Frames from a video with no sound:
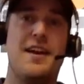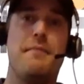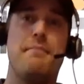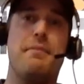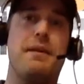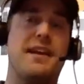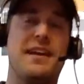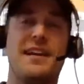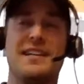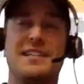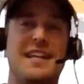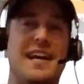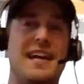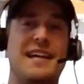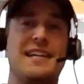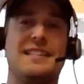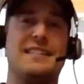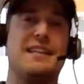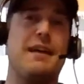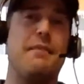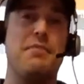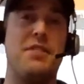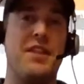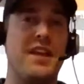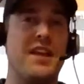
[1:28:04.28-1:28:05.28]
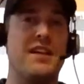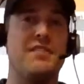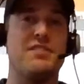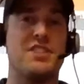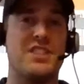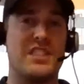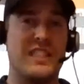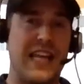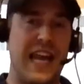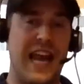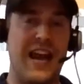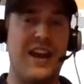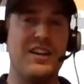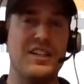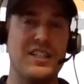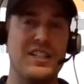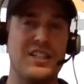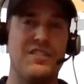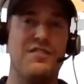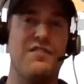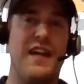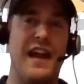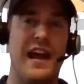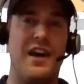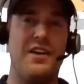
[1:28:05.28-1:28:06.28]
because I had something of
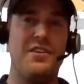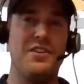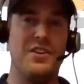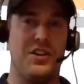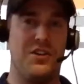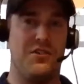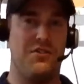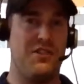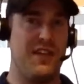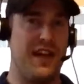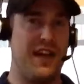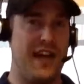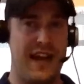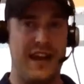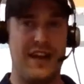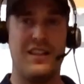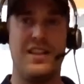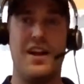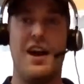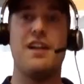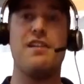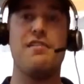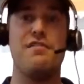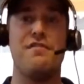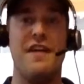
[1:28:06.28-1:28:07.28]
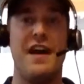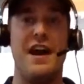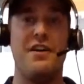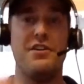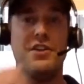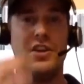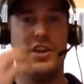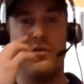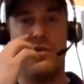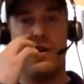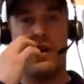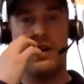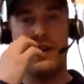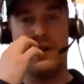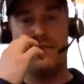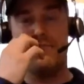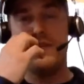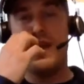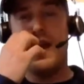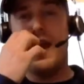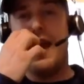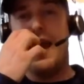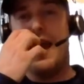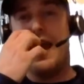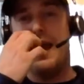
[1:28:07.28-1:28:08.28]
scarce value that had a lot of value on it,
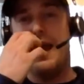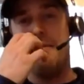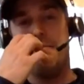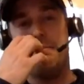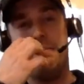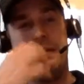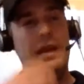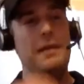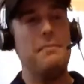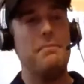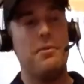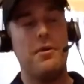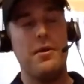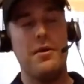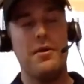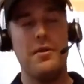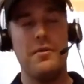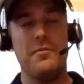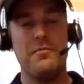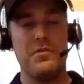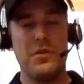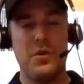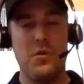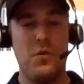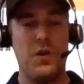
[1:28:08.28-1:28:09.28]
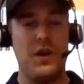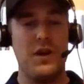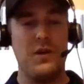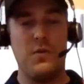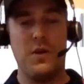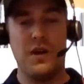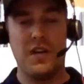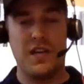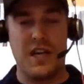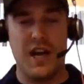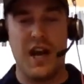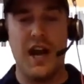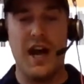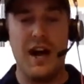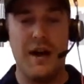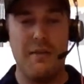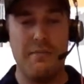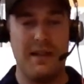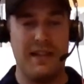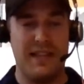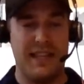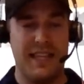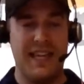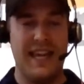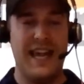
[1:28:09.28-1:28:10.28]
and people would would
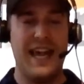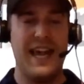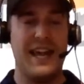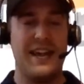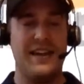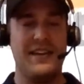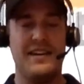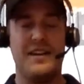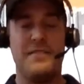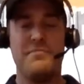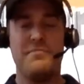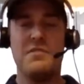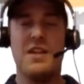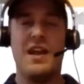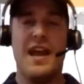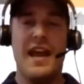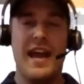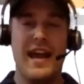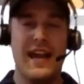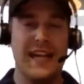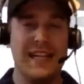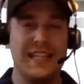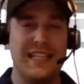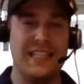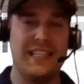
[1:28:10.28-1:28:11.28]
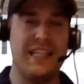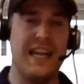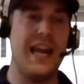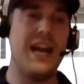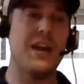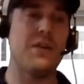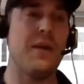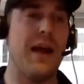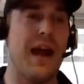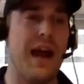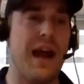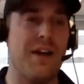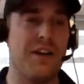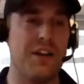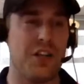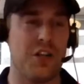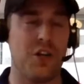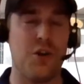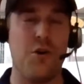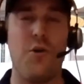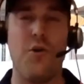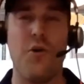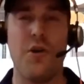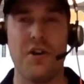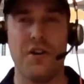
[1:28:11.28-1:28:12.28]
come at the end, and I'd stay around at the
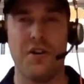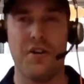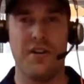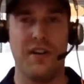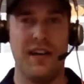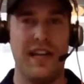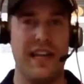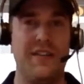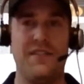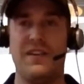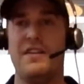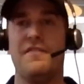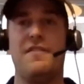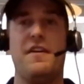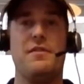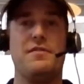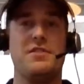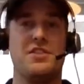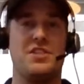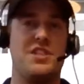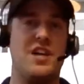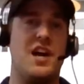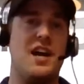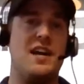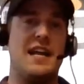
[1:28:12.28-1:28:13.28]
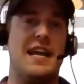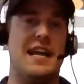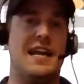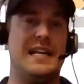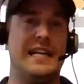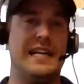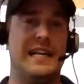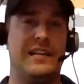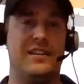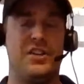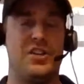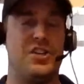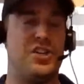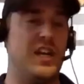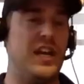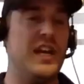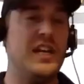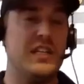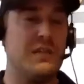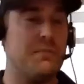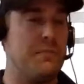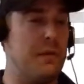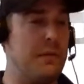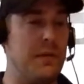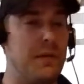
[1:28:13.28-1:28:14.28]
corner even if I was done handing out the
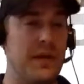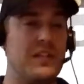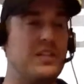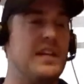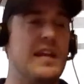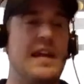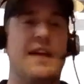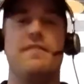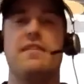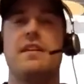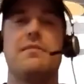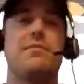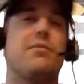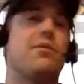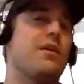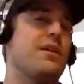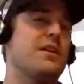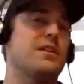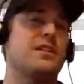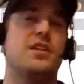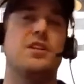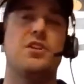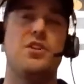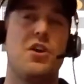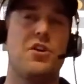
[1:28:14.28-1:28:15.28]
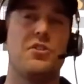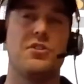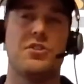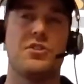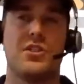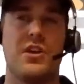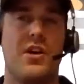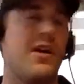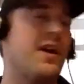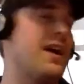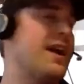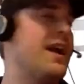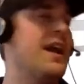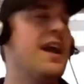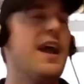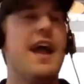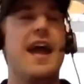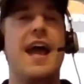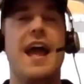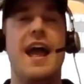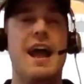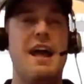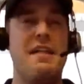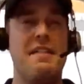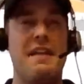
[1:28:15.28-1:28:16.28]
sheets, and people like, "Do you have any more?" I said, "No, sorry,"
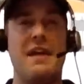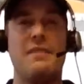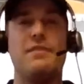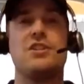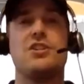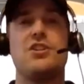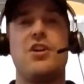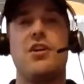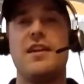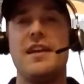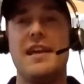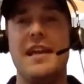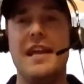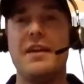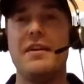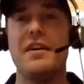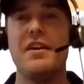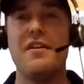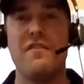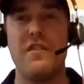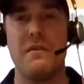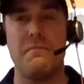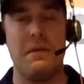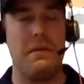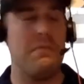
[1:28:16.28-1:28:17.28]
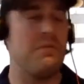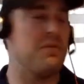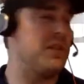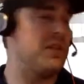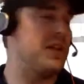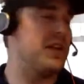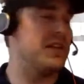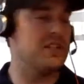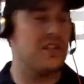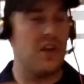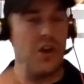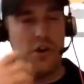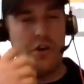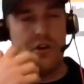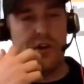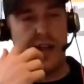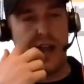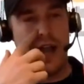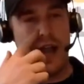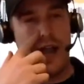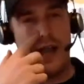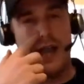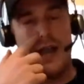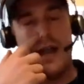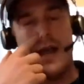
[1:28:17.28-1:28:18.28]
and then I would start hearing from people that's, "Oh,
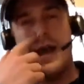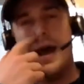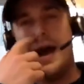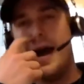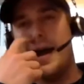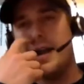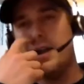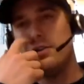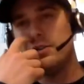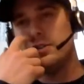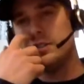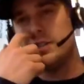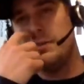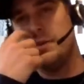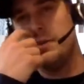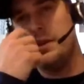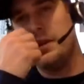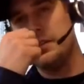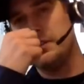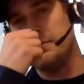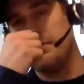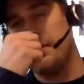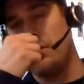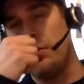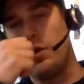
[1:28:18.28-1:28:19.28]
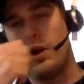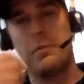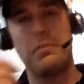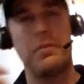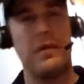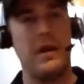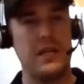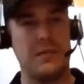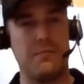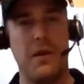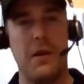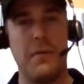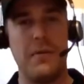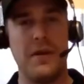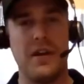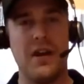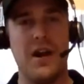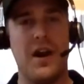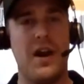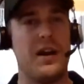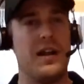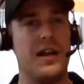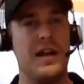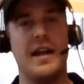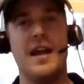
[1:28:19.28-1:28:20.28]
okay, I know someone else in my workplace probably
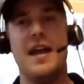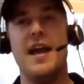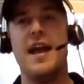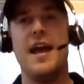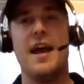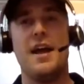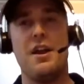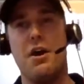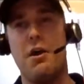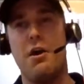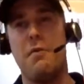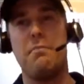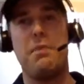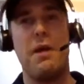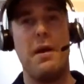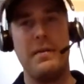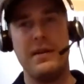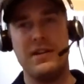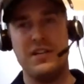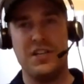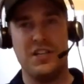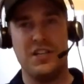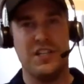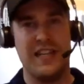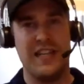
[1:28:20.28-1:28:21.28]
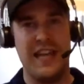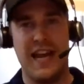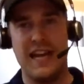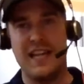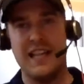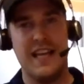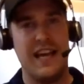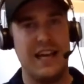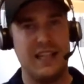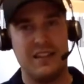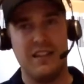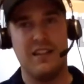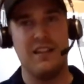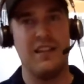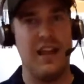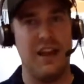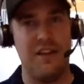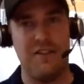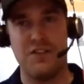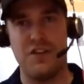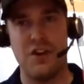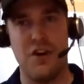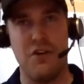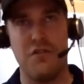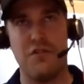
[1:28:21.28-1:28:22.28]
got it, and I'll probably just get like the
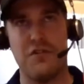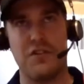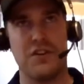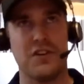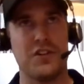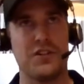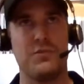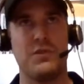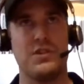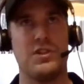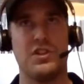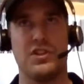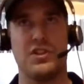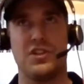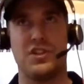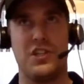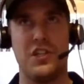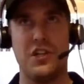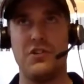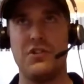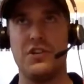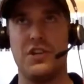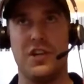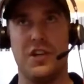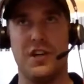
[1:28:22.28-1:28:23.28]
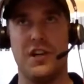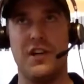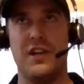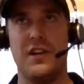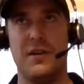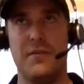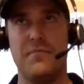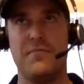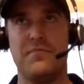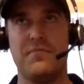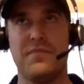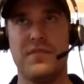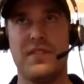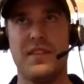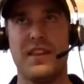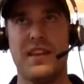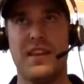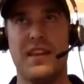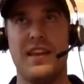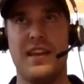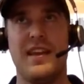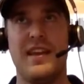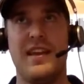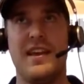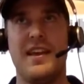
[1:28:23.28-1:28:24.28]
leftovers, which are still good."
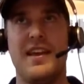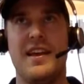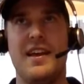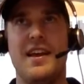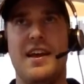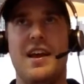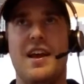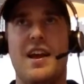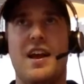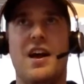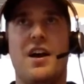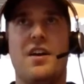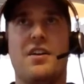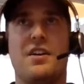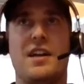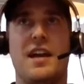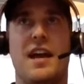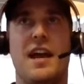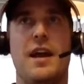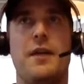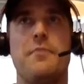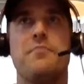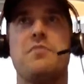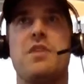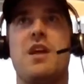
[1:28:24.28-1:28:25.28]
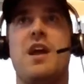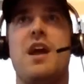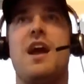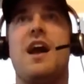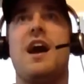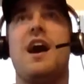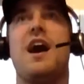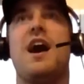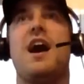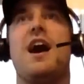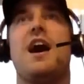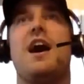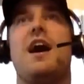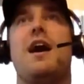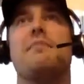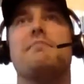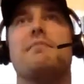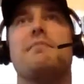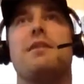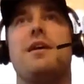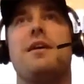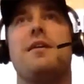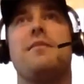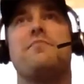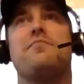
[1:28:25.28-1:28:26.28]
Okay.
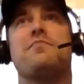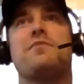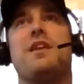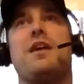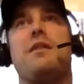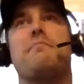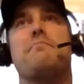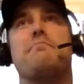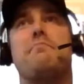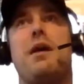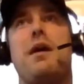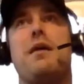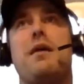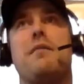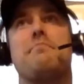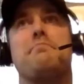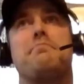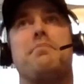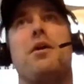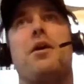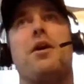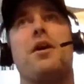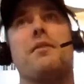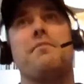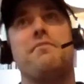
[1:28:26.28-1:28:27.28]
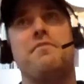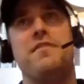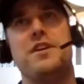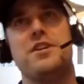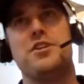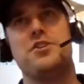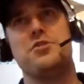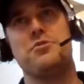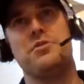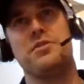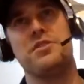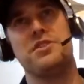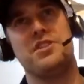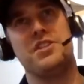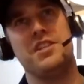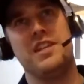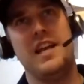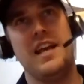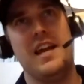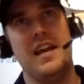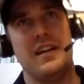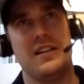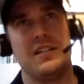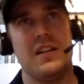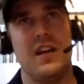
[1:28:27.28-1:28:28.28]
Um, Barb visuals.
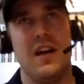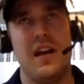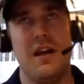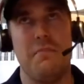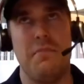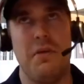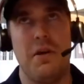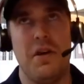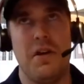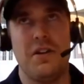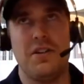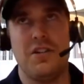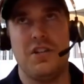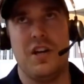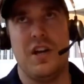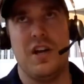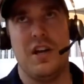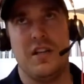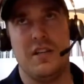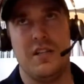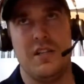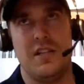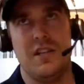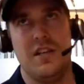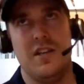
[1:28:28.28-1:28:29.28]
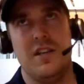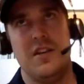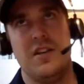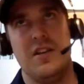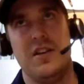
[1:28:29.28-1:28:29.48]
Yes, I apologize